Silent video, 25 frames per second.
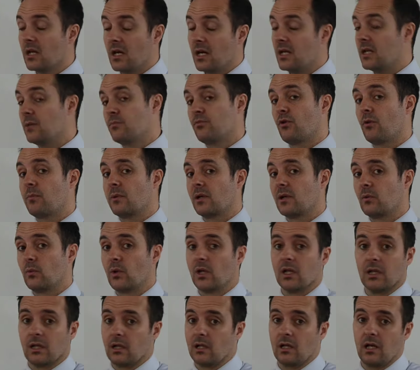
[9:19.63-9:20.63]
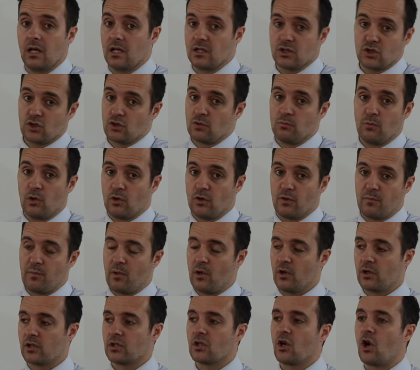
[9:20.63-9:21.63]
And it probably will at some other
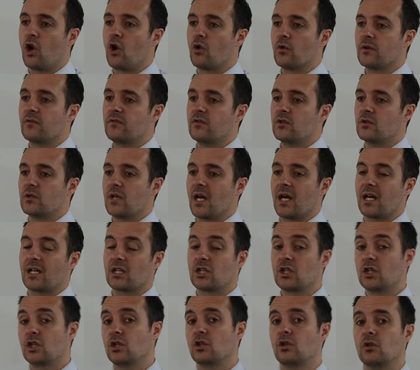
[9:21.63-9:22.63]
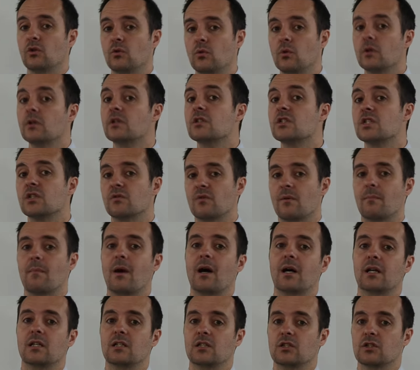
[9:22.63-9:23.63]
point, or if you get a cue to
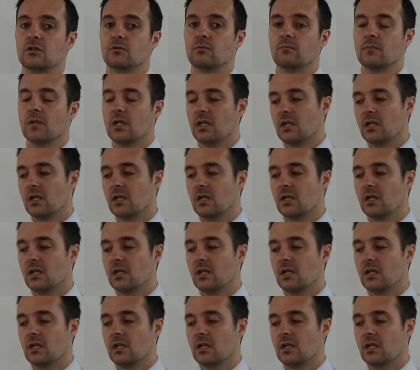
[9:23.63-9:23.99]
remind you.